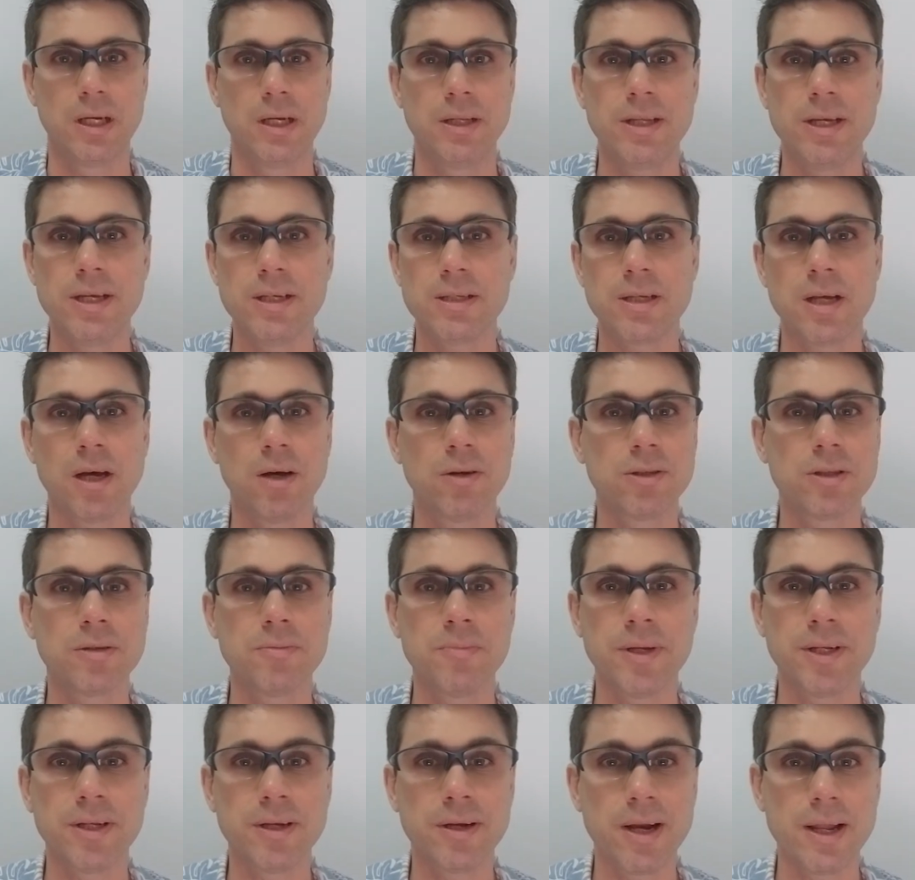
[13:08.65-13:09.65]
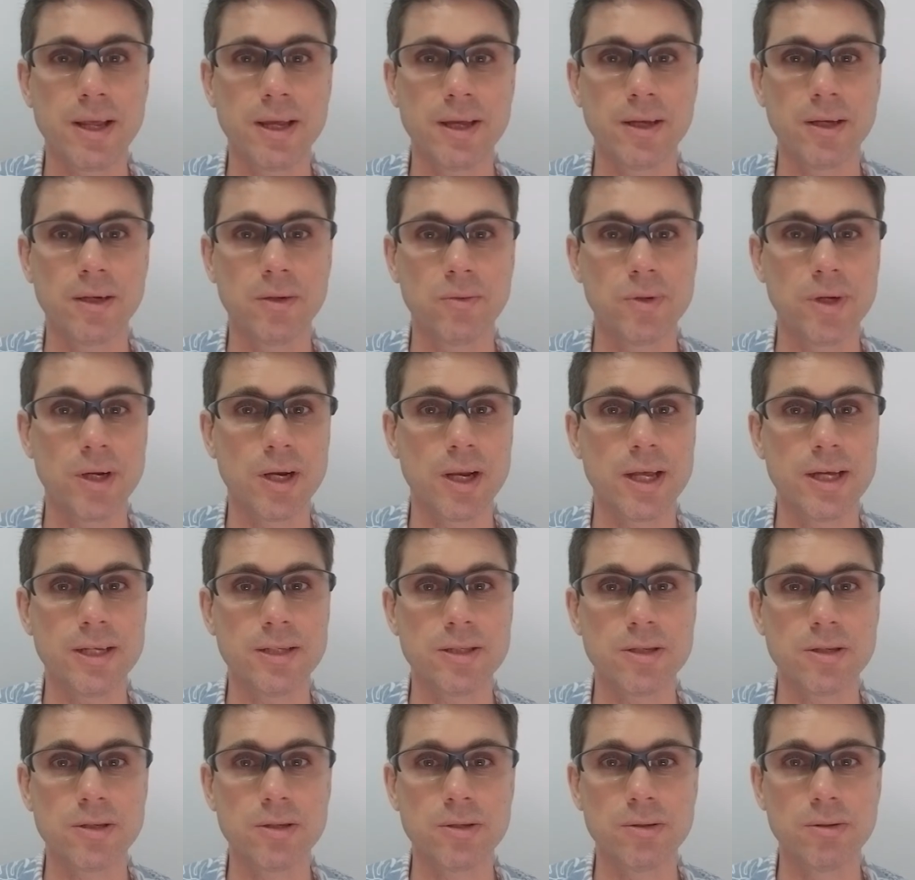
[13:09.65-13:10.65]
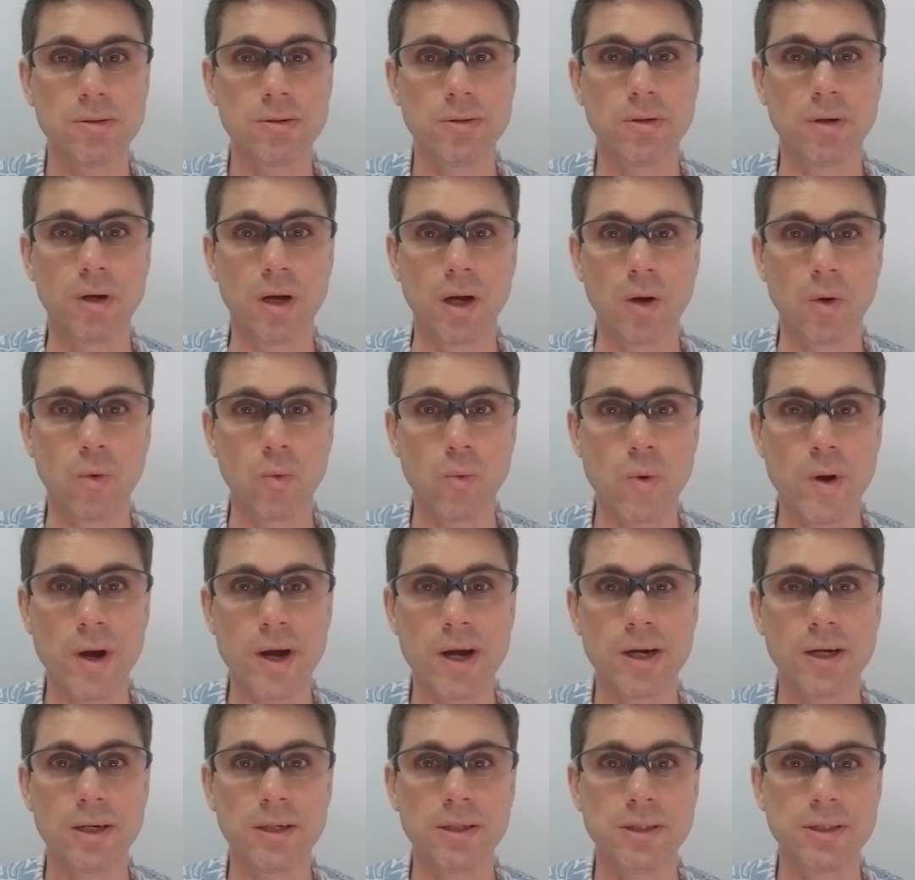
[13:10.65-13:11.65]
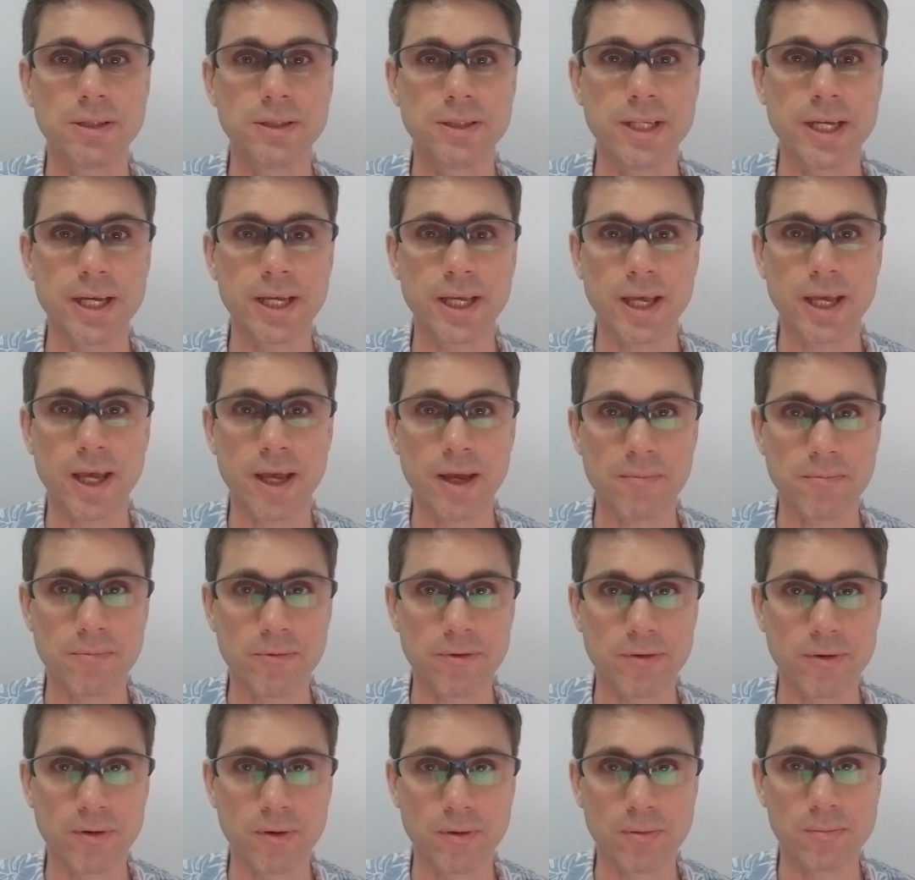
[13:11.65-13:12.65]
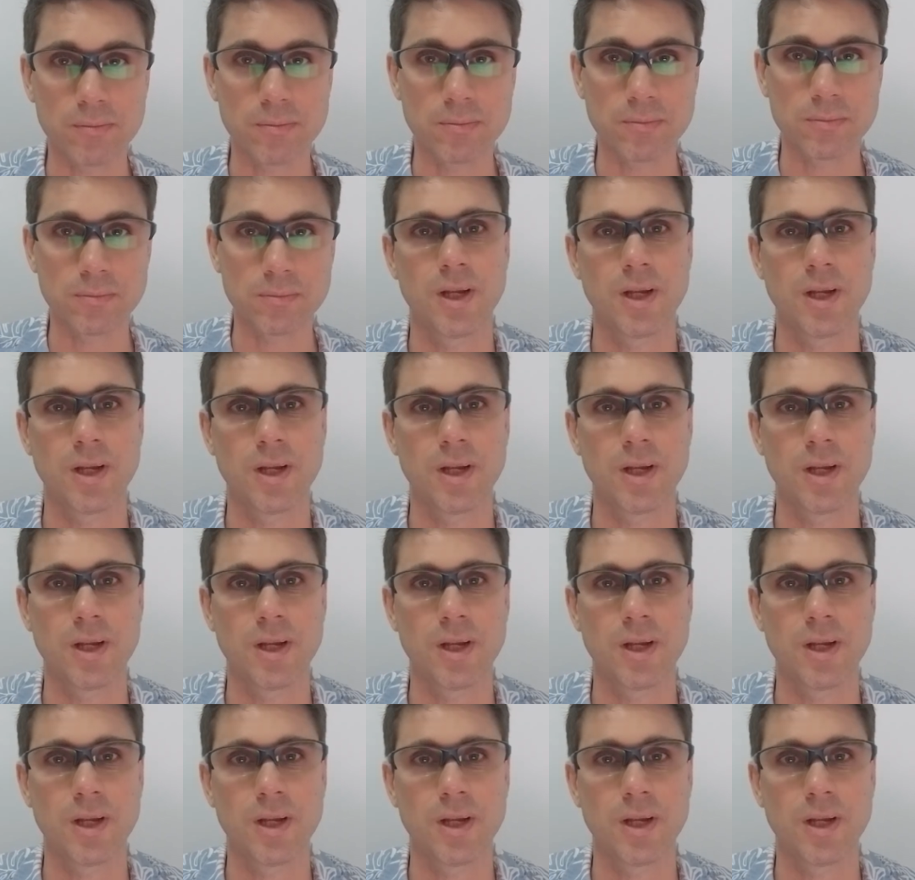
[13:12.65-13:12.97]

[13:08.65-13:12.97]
This ultimately relates to where they came from.